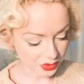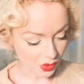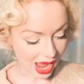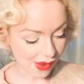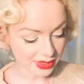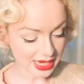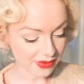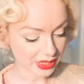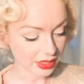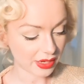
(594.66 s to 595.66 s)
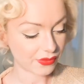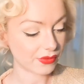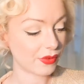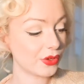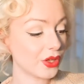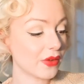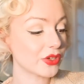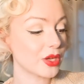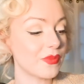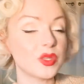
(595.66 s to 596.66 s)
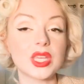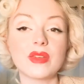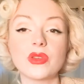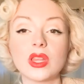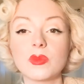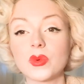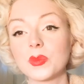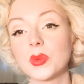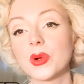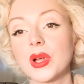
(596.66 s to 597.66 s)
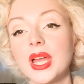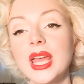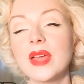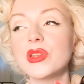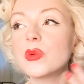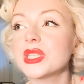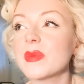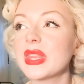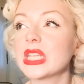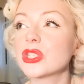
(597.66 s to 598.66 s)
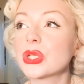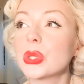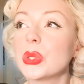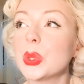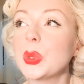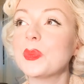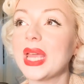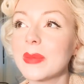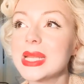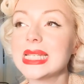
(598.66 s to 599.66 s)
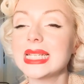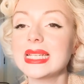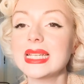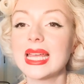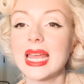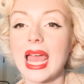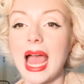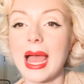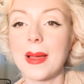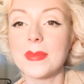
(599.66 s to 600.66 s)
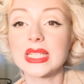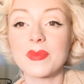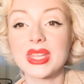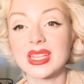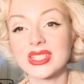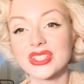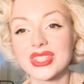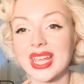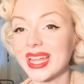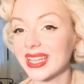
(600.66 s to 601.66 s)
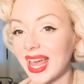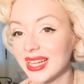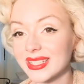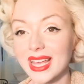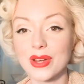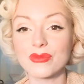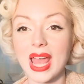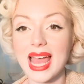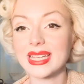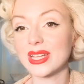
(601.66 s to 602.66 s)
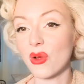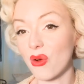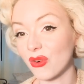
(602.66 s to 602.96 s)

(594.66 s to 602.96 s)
So I would definitely, if you're looking for something to give you a little more, if you don't want something that's too pigmented, but something that's just like a nice kind of red, kind of